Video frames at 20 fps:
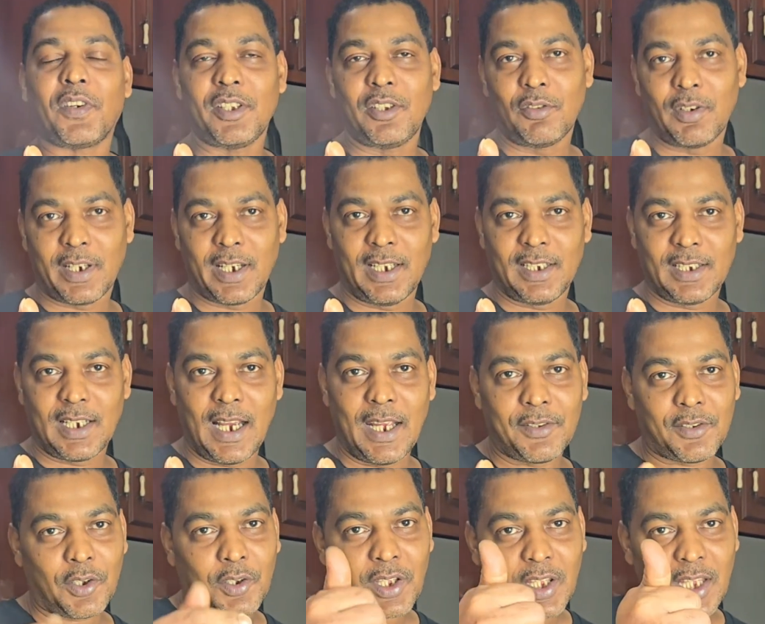for you again,
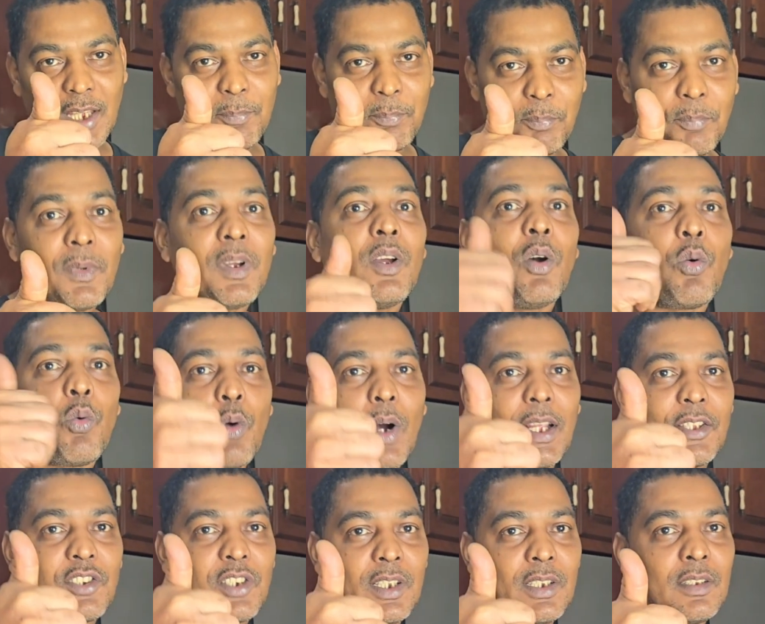guys. So keep
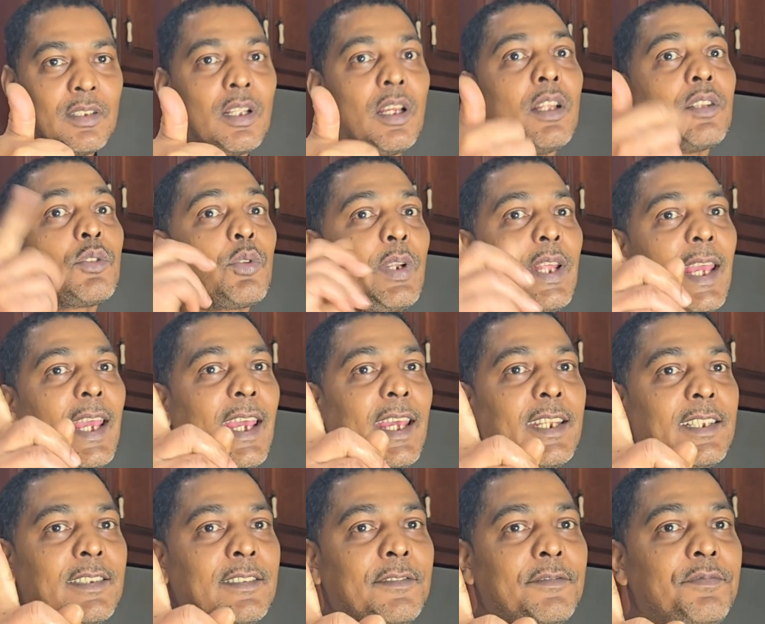watching to the
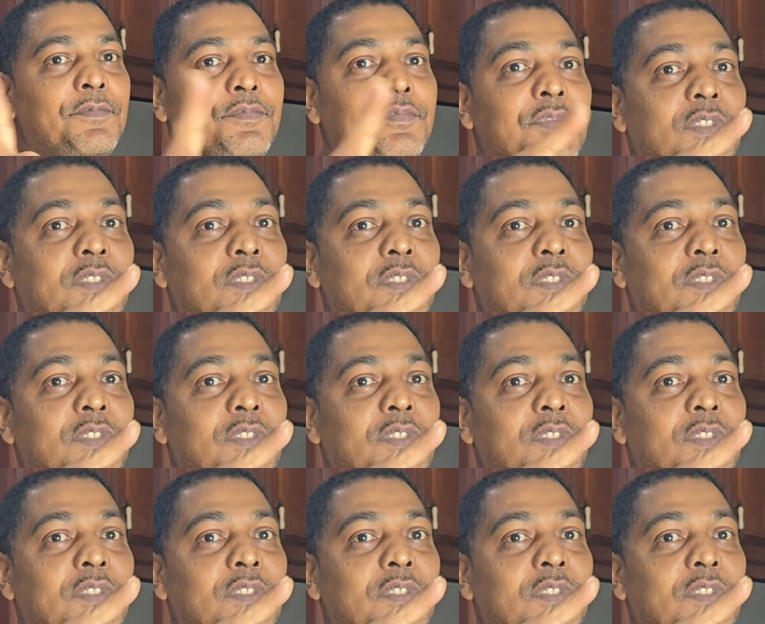end.